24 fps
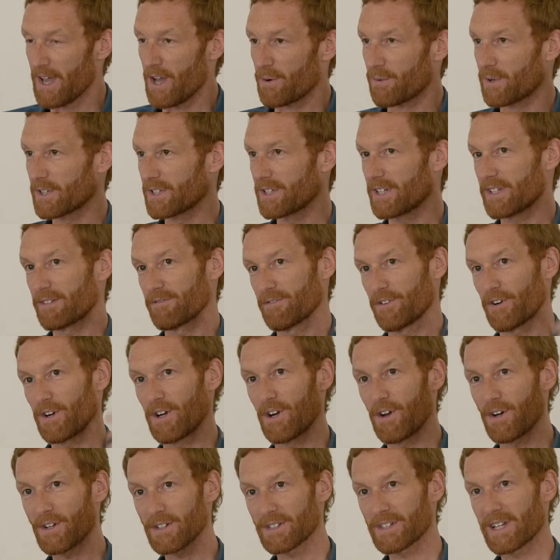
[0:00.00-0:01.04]
which for a
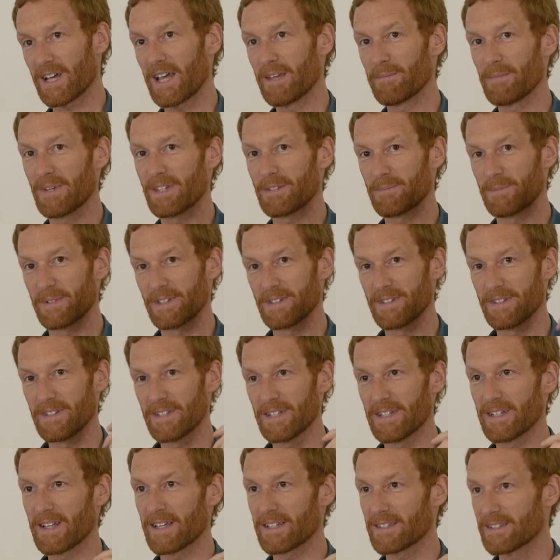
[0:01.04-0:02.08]
long time has been
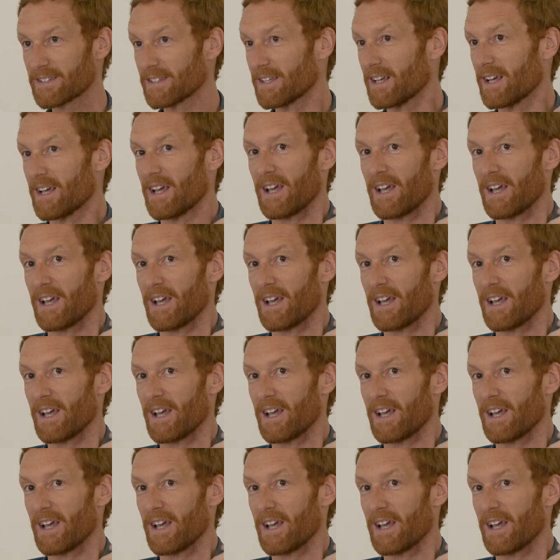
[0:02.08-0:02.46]
seen as